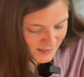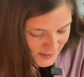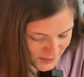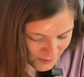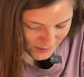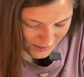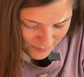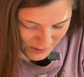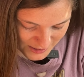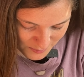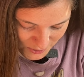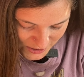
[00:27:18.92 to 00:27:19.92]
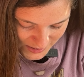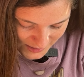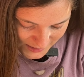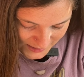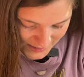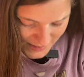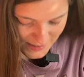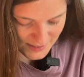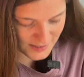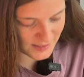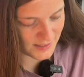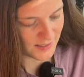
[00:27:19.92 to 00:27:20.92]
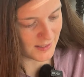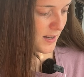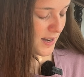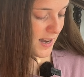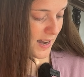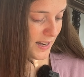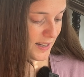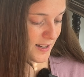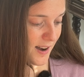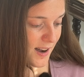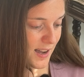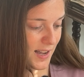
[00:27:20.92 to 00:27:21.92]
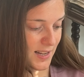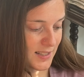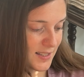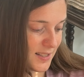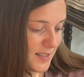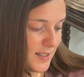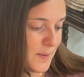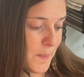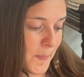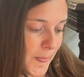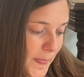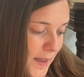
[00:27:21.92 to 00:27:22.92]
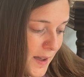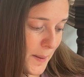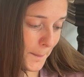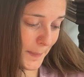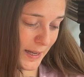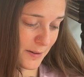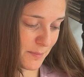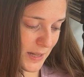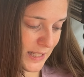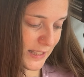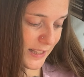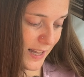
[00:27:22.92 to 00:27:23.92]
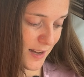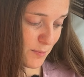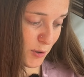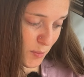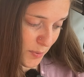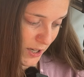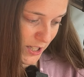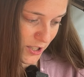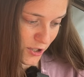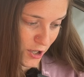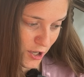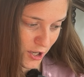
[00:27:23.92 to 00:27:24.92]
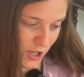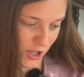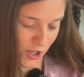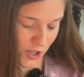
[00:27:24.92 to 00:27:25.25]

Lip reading: so that it makes more sense. I got a Munbin label printer.